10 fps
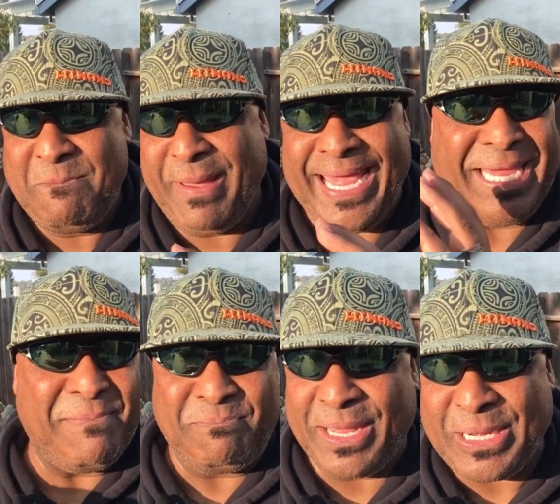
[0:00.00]
make
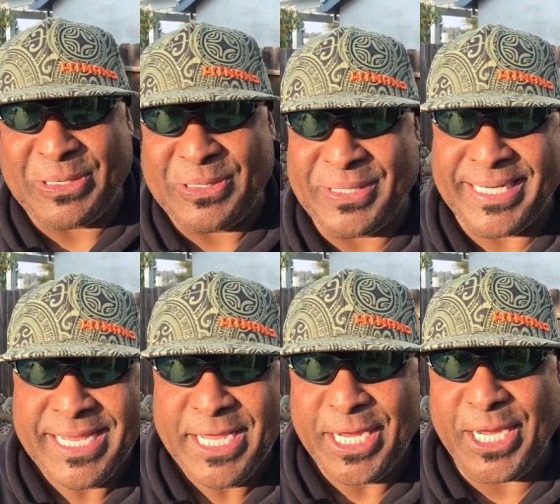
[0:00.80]
it bigger. And,
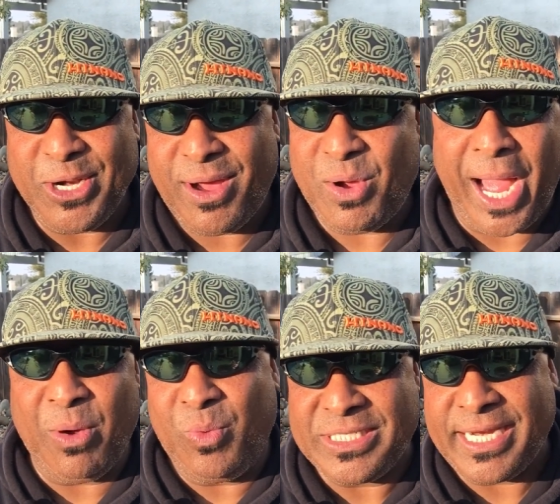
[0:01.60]
you know, I,
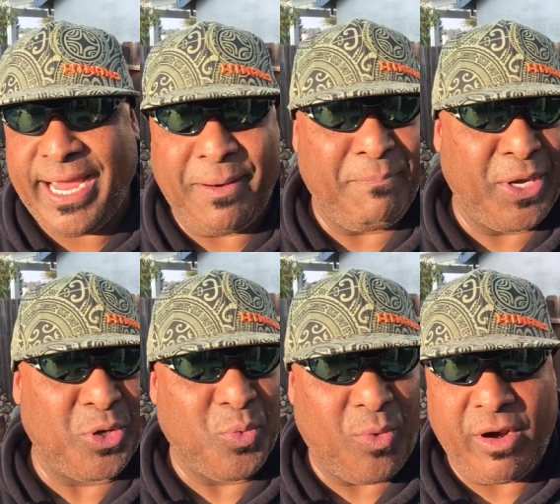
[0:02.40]
I wish I had a
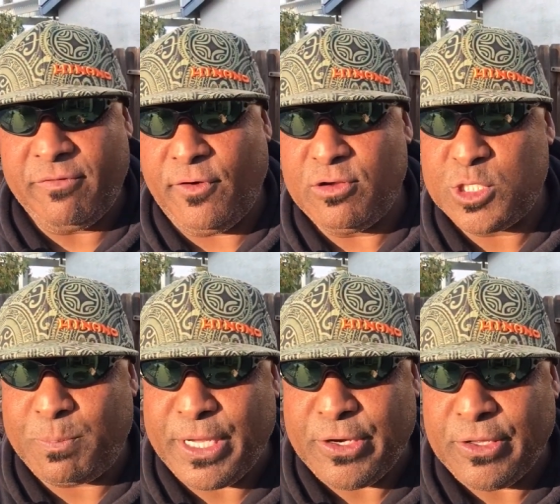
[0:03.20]
bigger waterfall
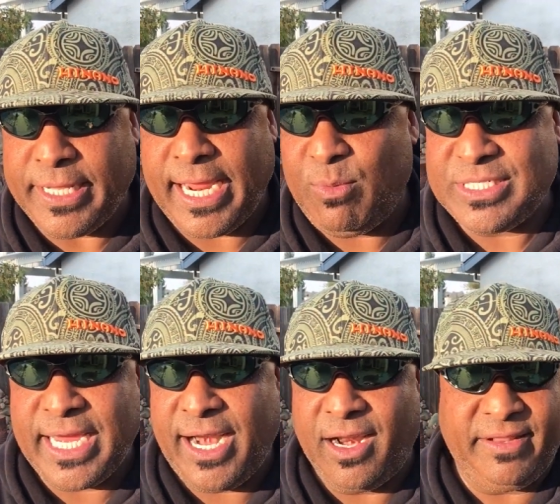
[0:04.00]
spill and I wish
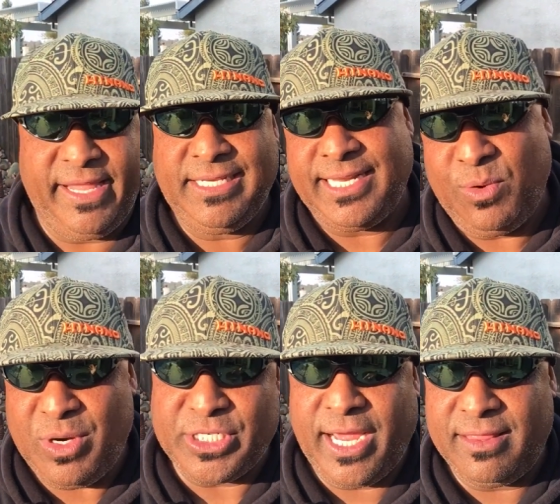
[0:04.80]
I had a, this and I
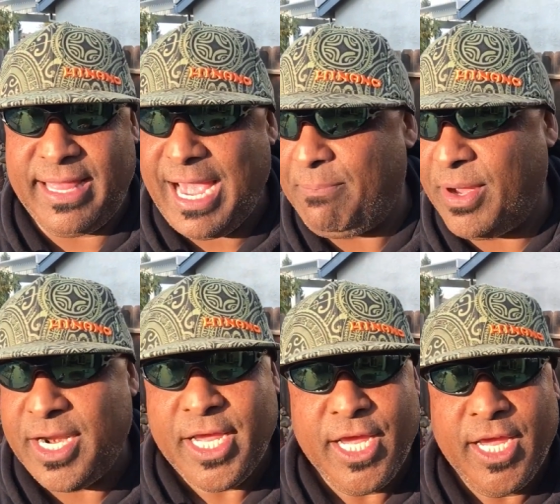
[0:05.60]
wish I had that.
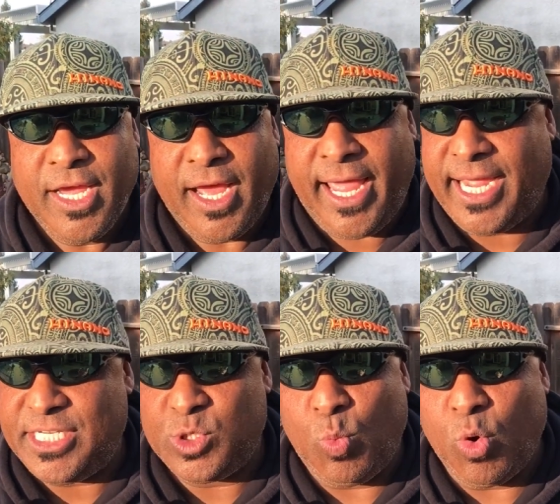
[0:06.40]
But I
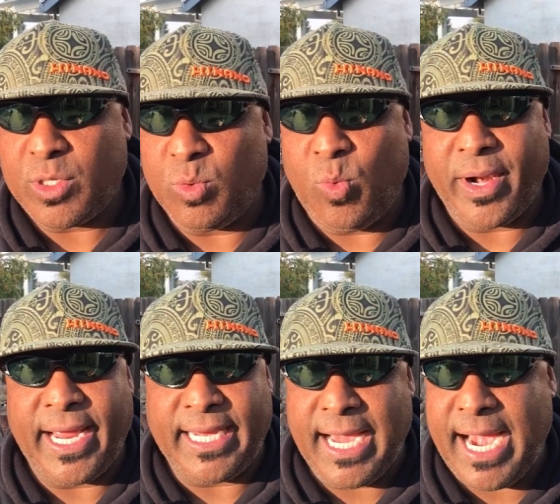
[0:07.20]
just worked with what
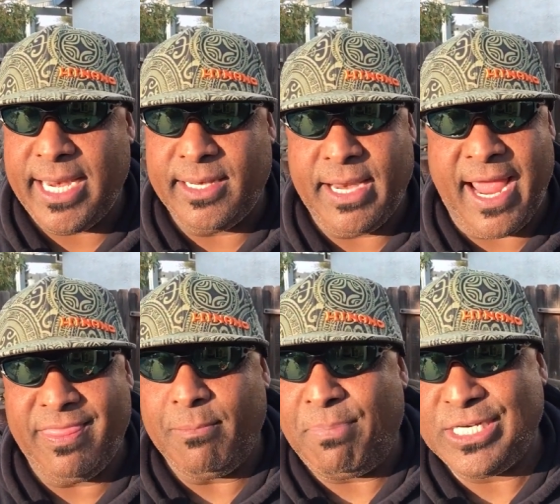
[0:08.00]
I got and,
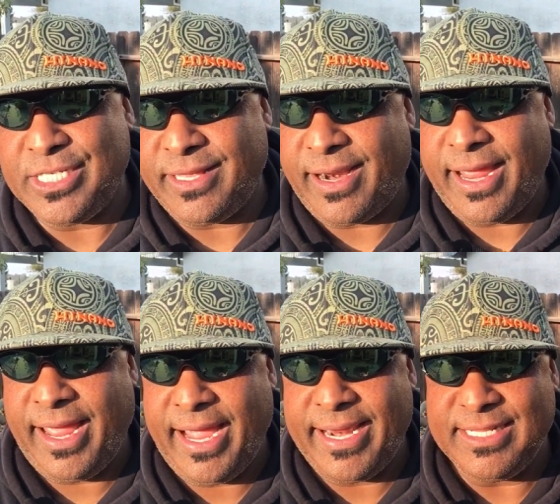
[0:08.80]
and the budget that I
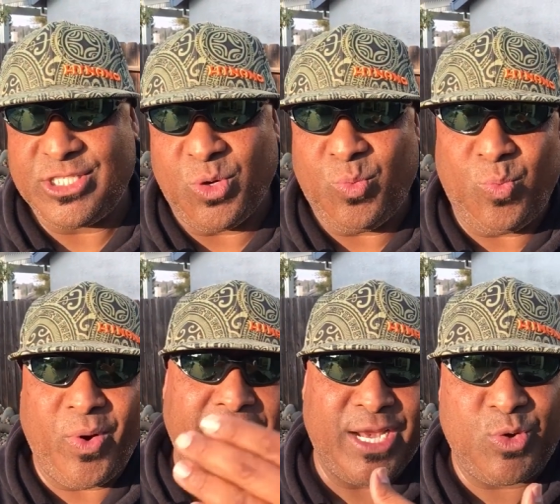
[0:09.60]
had. And so
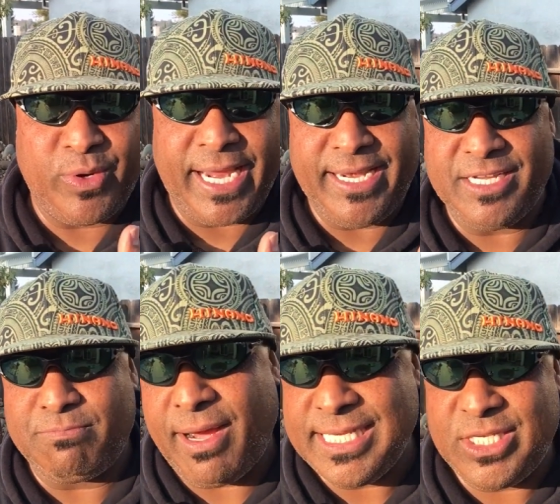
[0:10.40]
what I created is
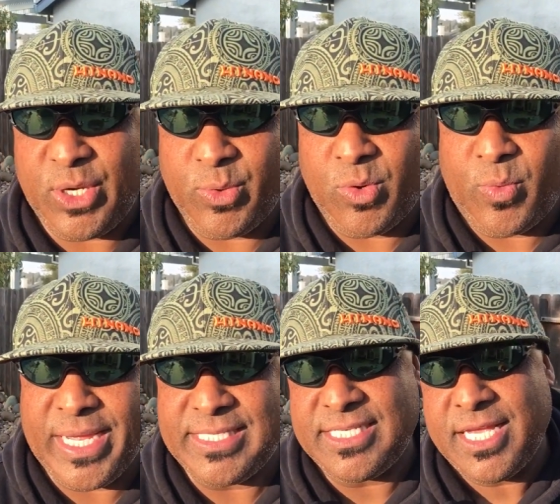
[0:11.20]
my secret
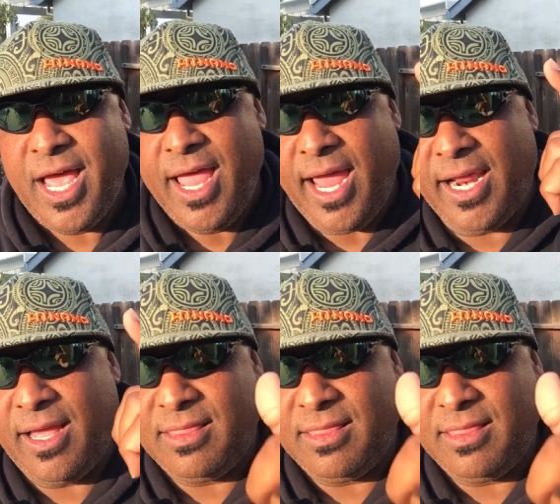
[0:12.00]
oasis. And I